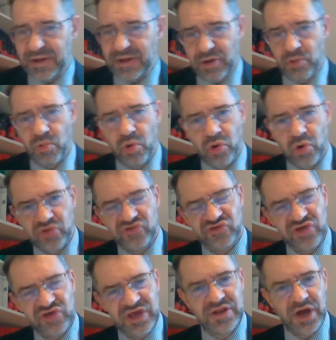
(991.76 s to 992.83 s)
awards
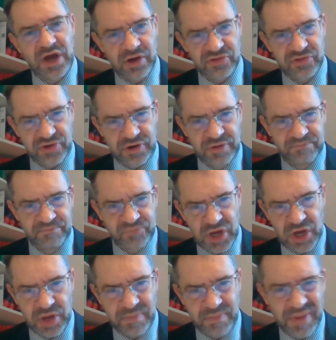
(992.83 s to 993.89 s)
in other
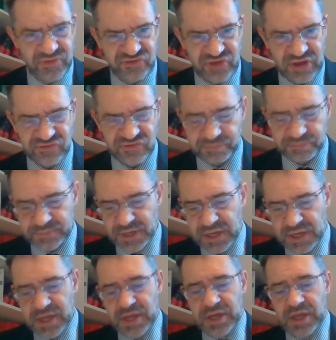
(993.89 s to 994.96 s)
member states.
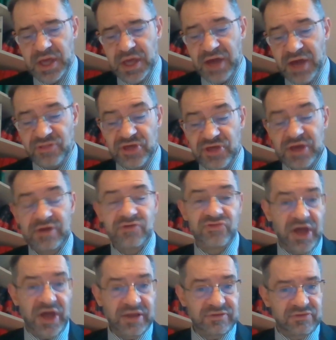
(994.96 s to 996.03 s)
I think
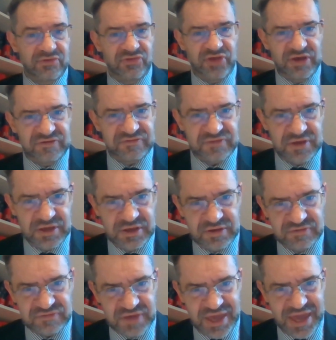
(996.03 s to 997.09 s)
that this
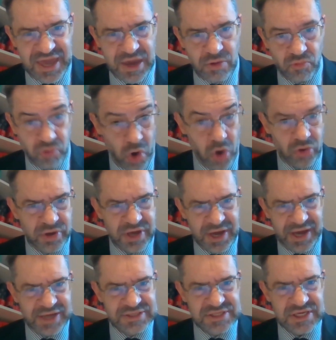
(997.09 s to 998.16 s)
is a wrong
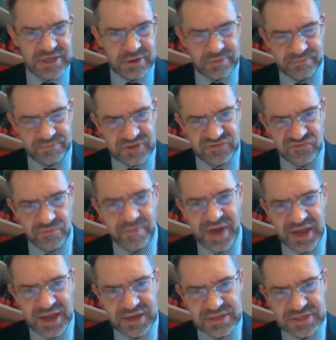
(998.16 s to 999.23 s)
idea. This is a bad
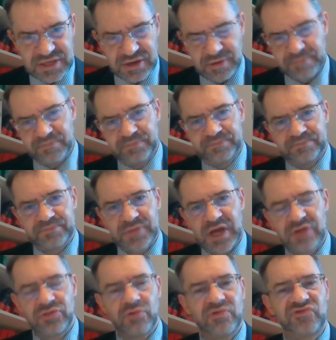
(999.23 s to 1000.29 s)
idea.
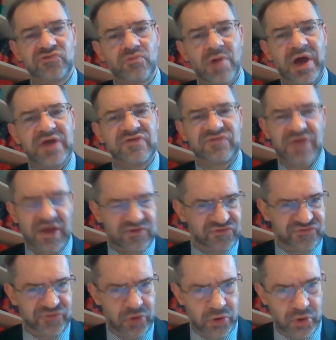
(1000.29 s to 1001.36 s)
And the reason why is as
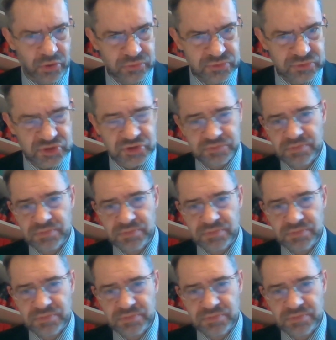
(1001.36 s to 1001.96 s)
follows.